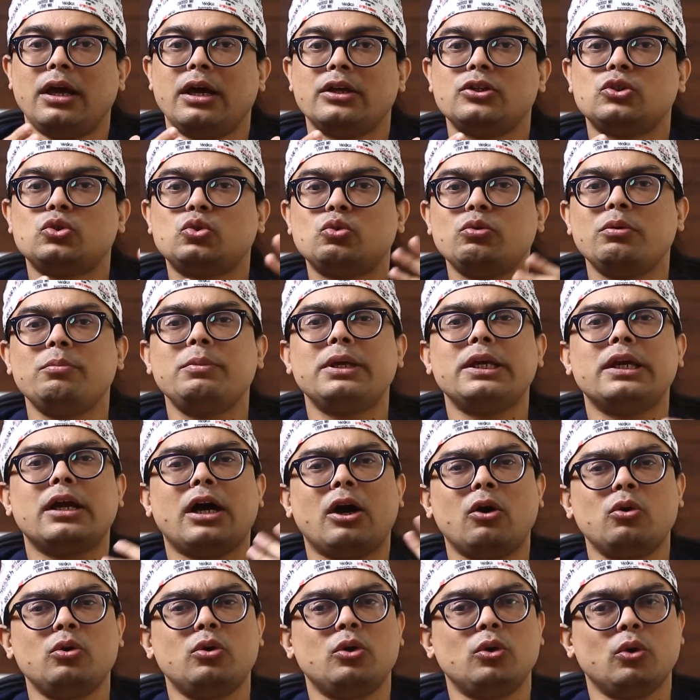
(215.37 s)
Swimming
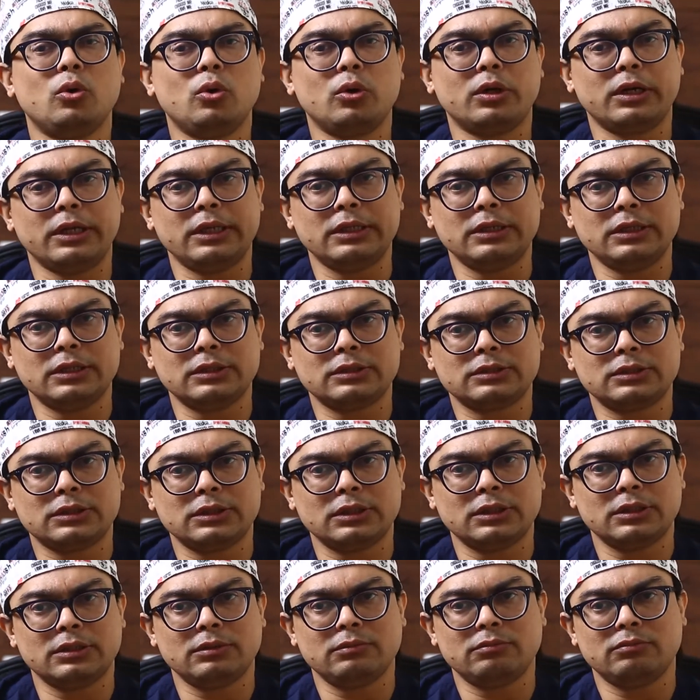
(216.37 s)
outdoor in the
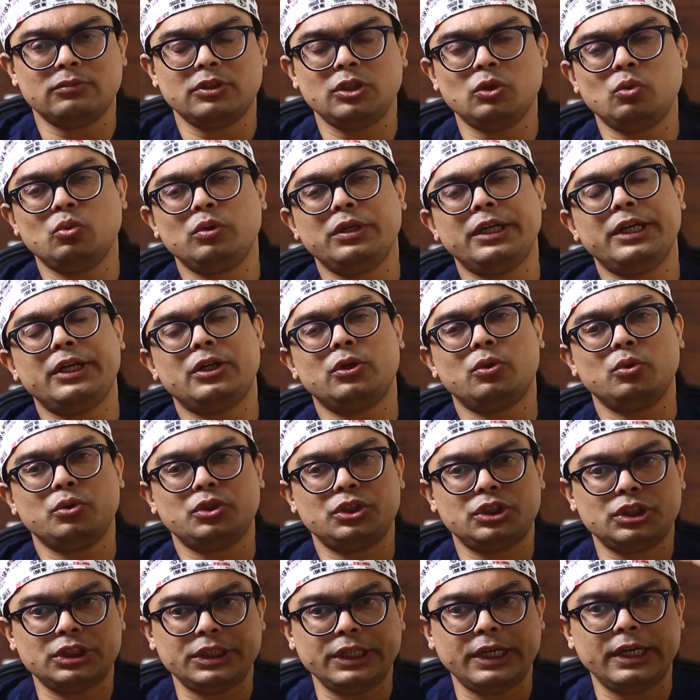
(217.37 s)
sun, you need to
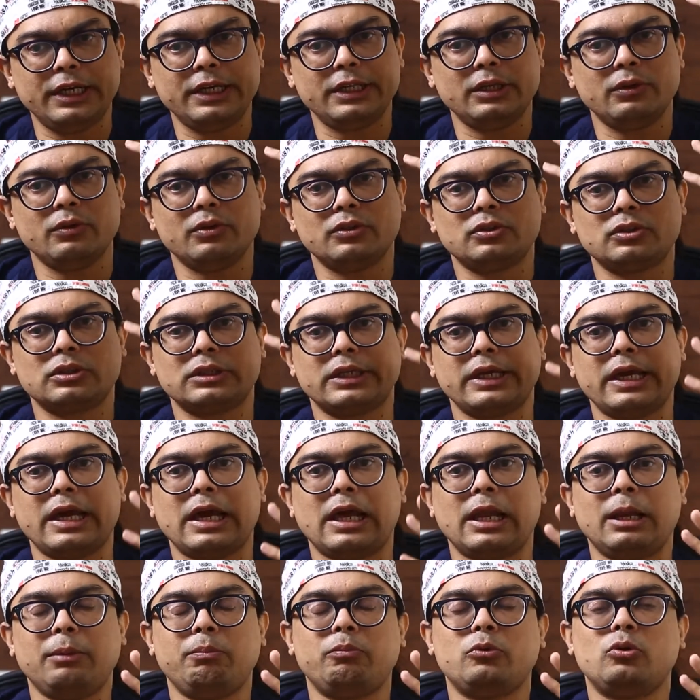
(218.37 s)
shield your
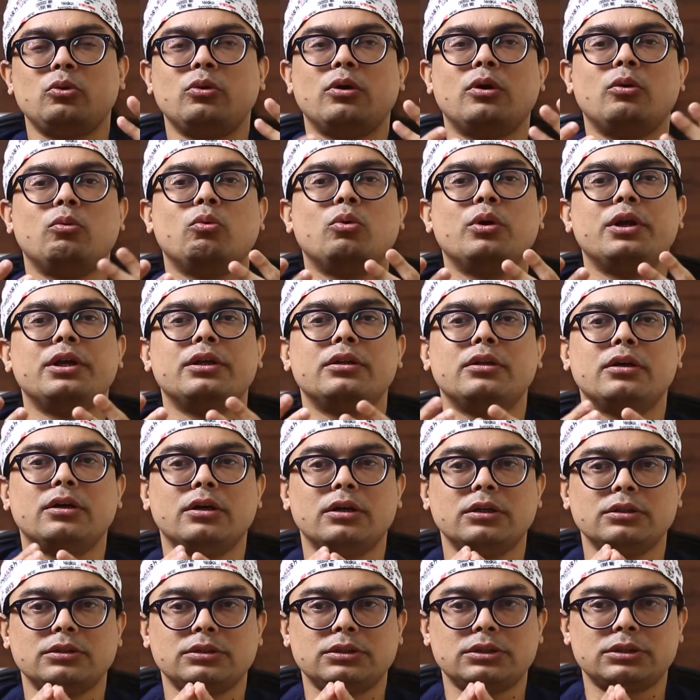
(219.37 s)
scalp to avoid
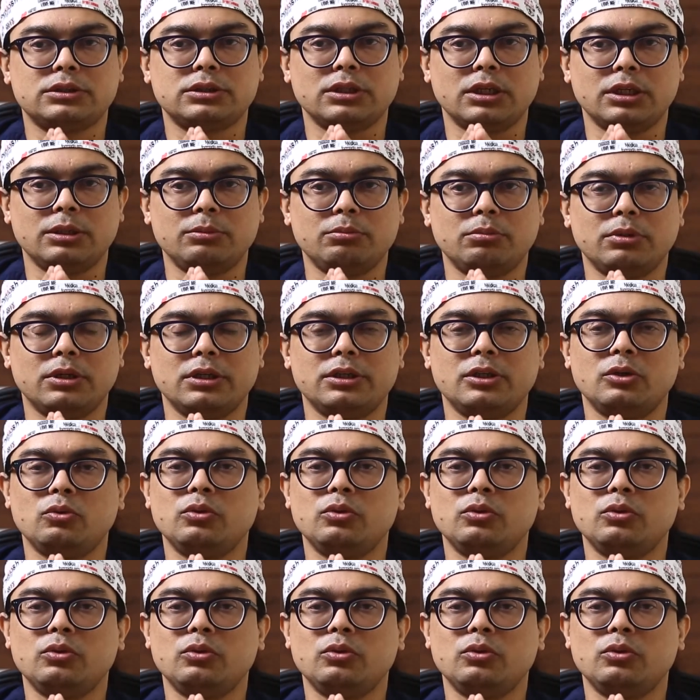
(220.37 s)
the sunburn.